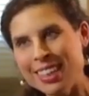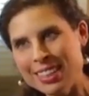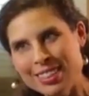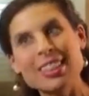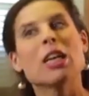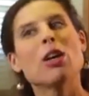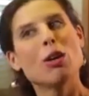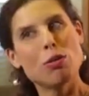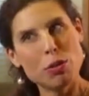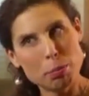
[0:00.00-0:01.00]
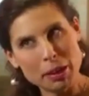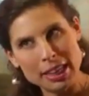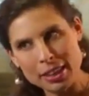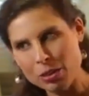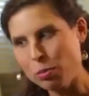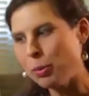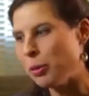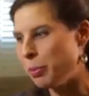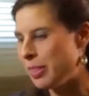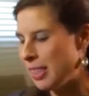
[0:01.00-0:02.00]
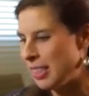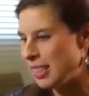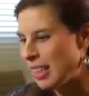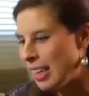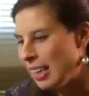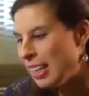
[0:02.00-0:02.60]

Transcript: this for political purposes.